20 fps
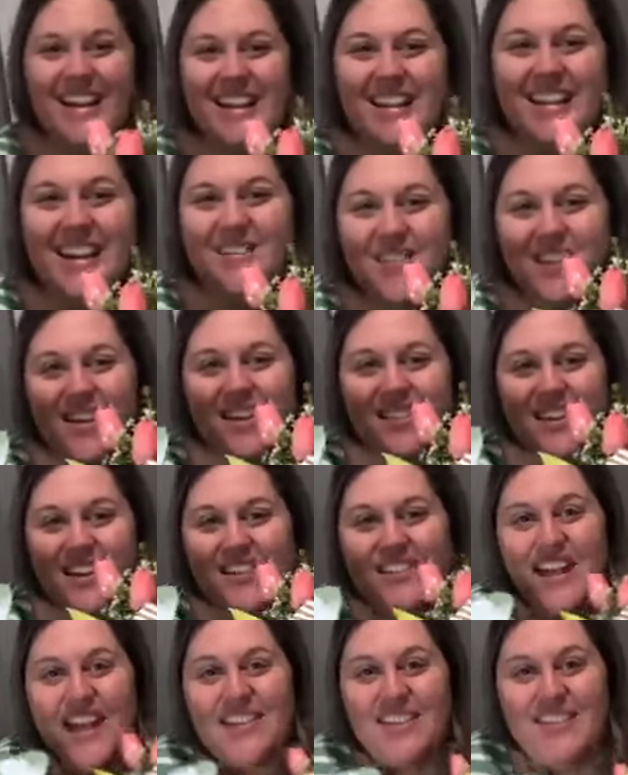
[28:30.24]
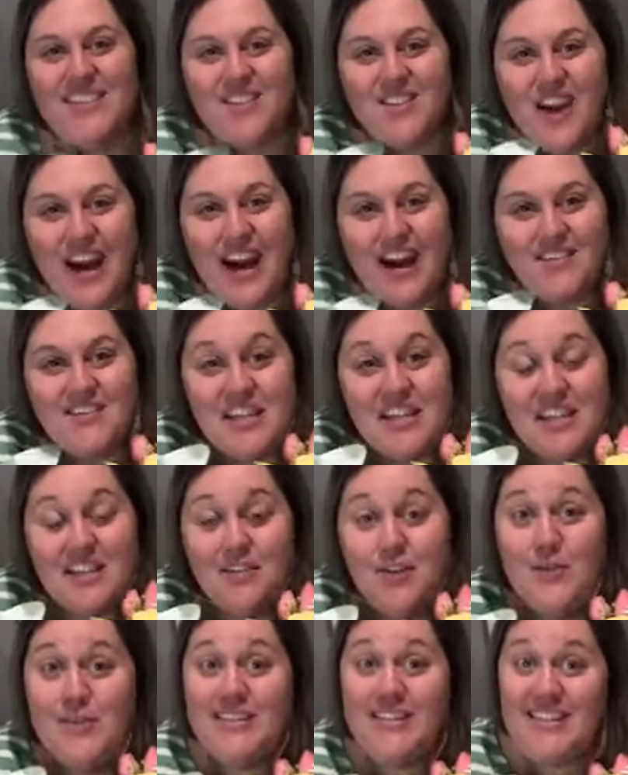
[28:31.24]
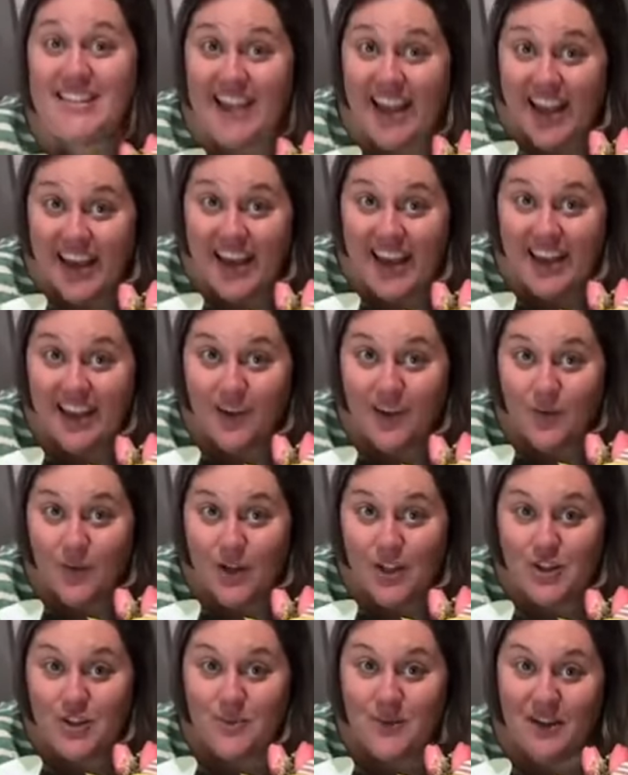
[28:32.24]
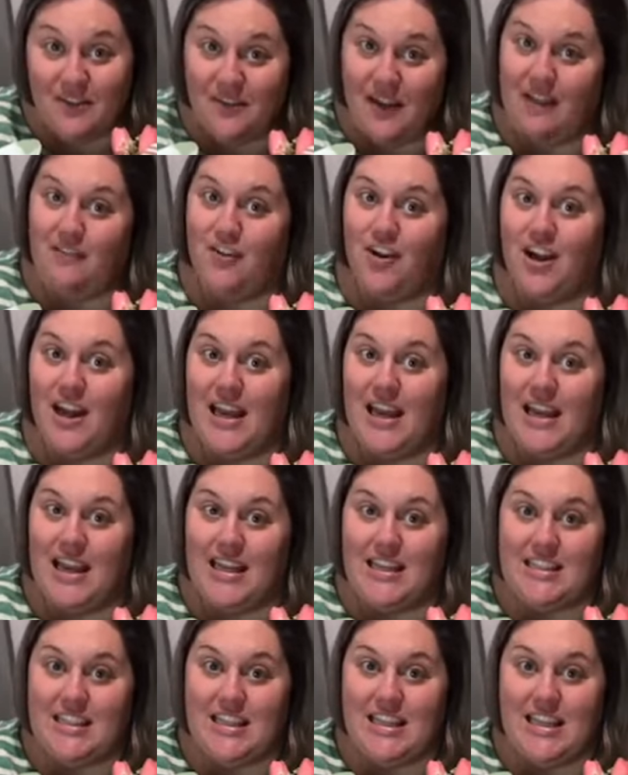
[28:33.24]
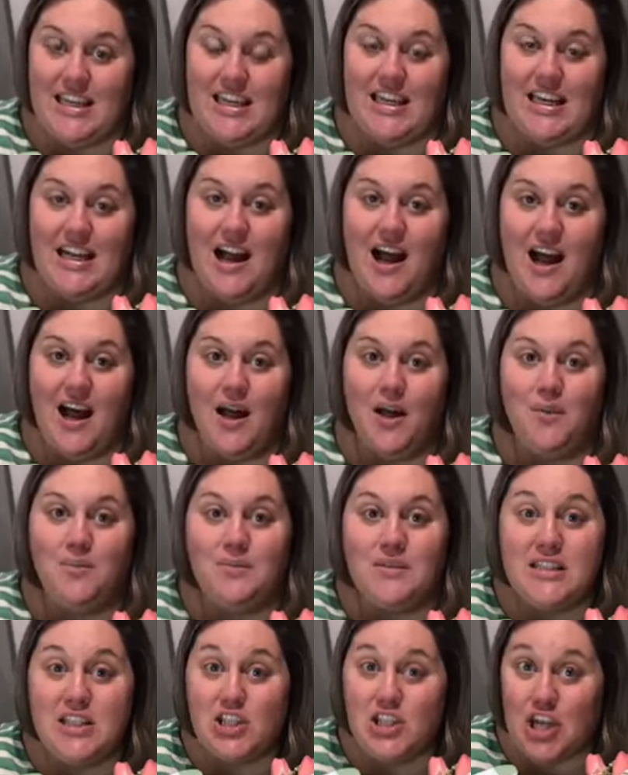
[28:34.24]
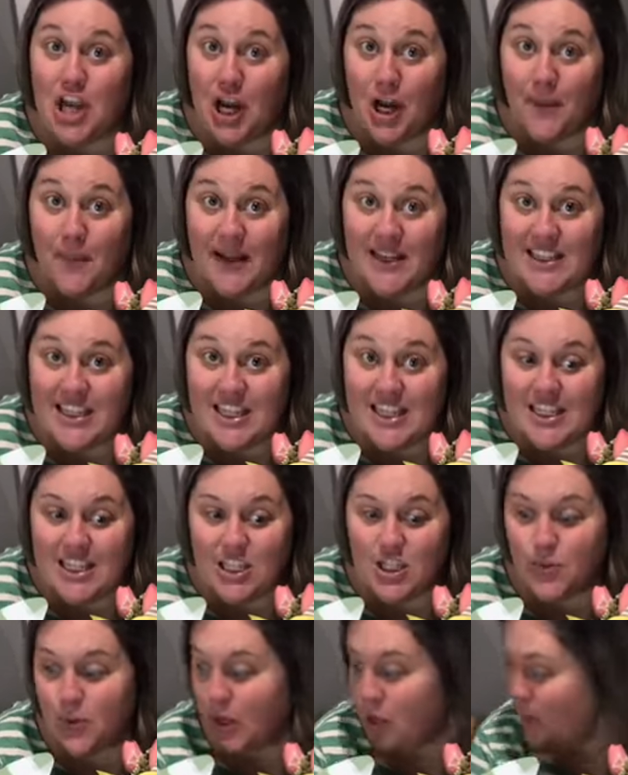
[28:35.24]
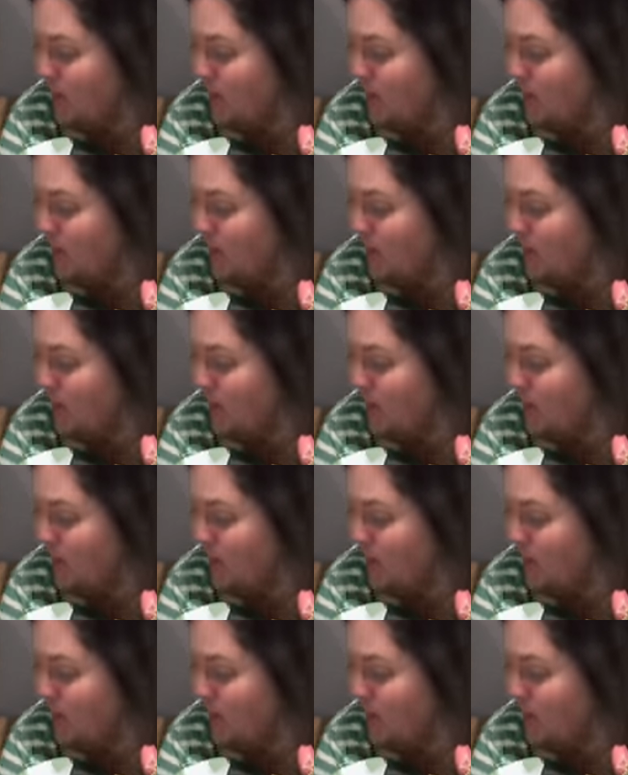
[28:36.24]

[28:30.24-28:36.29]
Let me know that you like this craft. And if you did, will you do me a favor and hit the share button, the sprinkle